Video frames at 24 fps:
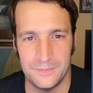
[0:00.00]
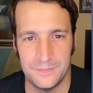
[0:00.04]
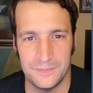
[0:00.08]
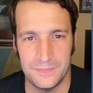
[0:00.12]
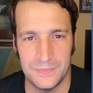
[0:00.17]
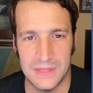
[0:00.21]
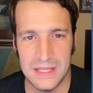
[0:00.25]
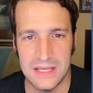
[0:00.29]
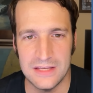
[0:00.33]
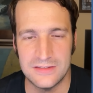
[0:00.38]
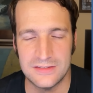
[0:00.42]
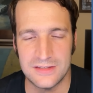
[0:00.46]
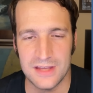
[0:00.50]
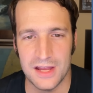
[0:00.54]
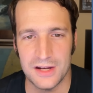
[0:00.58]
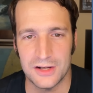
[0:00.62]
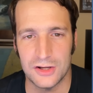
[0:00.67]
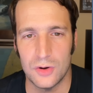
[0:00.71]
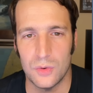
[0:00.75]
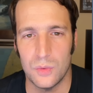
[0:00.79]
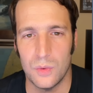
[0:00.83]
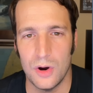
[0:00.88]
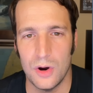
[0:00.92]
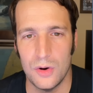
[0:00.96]
He said,
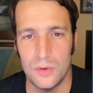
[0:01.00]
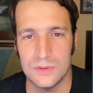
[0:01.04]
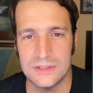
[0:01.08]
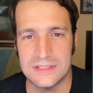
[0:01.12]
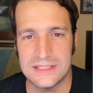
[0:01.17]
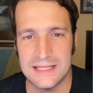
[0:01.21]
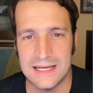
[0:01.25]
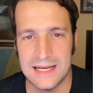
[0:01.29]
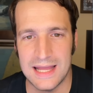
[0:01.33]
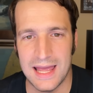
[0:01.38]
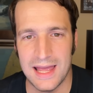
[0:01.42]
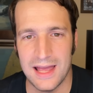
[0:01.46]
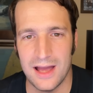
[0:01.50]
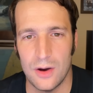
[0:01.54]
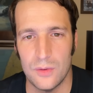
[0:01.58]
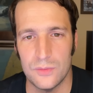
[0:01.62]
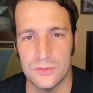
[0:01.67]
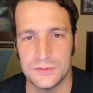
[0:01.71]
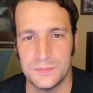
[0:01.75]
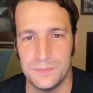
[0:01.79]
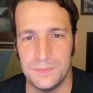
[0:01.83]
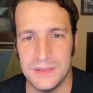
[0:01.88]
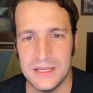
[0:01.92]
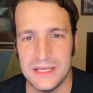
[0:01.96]
quote, today I
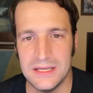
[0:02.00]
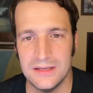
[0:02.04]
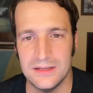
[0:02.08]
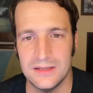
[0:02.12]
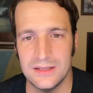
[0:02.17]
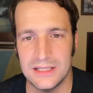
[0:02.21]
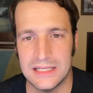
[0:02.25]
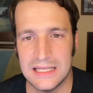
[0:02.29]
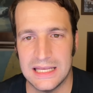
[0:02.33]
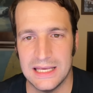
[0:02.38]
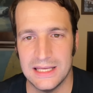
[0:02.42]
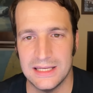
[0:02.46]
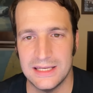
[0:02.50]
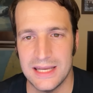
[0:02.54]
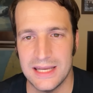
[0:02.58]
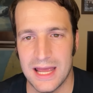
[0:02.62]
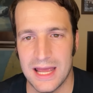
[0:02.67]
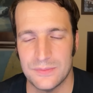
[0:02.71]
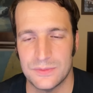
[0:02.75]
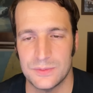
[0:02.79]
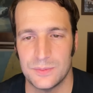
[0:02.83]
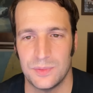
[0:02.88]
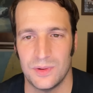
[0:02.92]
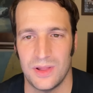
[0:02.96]
was beaten,
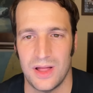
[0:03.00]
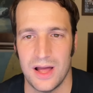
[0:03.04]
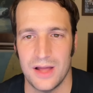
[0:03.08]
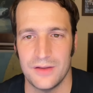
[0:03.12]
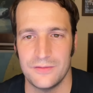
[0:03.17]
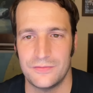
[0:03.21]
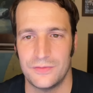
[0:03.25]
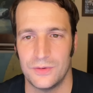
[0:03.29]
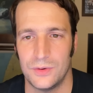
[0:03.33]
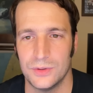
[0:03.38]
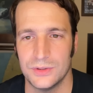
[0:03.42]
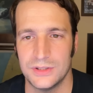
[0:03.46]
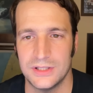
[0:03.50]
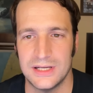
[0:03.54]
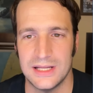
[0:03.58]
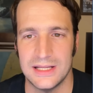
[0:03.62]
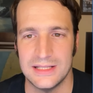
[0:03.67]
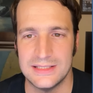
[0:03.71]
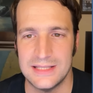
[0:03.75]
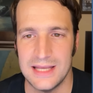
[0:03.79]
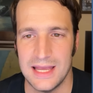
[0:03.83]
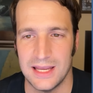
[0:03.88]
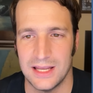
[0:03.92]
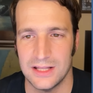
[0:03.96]
kidnapped, blindfolded,
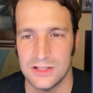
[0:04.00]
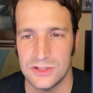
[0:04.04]
and taken